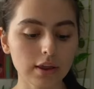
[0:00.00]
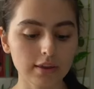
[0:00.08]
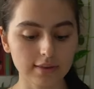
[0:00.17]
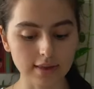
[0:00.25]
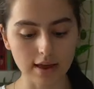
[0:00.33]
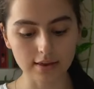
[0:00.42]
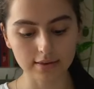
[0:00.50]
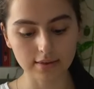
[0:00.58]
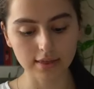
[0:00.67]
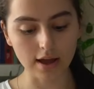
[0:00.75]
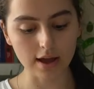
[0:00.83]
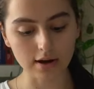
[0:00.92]
He says
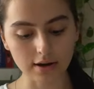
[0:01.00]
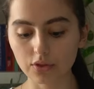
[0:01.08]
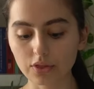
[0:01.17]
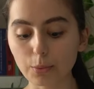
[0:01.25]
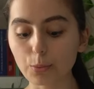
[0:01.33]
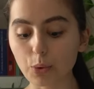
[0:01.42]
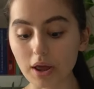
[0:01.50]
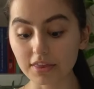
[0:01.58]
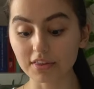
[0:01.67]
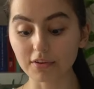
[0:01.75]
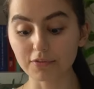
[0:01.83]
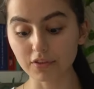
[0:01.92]
that the
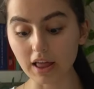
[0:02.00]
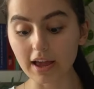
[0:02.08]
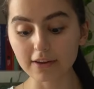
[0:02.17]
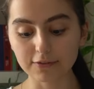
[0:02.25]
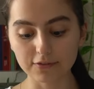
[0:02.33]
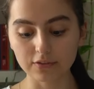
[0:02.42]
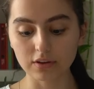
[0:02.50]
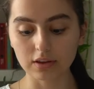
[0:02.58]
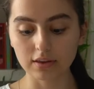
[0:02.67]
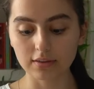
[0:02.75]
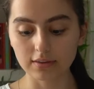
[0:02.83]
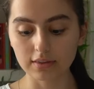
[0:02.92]
breadth of life
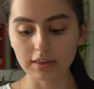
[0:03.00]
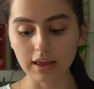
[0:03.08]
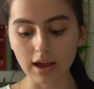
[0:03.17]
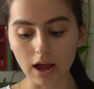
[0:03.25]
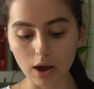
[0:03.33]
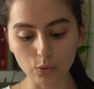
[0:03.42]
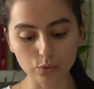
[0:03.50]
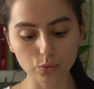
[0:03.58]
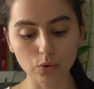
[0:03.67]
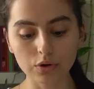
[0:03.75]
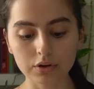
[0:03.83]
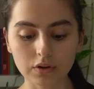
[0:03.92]
is the
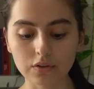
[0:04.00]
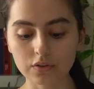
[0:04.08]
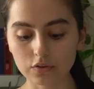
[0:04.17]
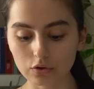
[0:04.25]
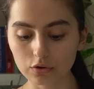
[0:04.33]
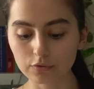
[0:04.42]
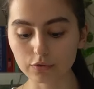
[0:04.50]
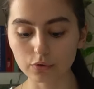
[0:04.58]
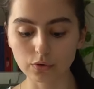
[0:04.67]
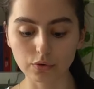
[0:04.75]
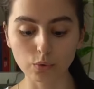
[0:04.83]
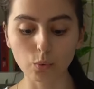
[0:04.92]
outward concern
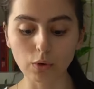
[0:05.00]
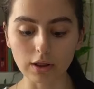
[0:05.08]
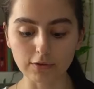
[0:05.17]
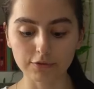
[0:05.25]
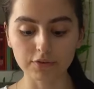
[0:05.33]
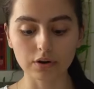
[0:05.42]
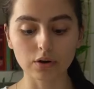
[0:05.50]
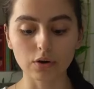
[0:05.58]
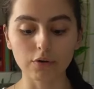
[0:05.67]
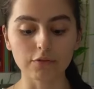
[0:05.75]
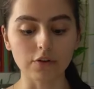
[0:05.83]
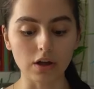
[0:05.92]
for the welfare
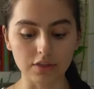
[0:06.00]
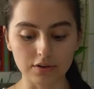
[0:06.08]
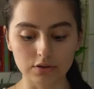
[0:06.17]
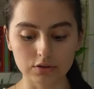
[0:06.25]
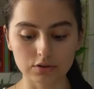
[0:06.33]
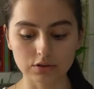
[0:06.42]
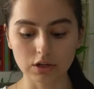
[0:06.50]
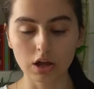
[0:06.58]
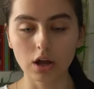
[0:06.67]
of others.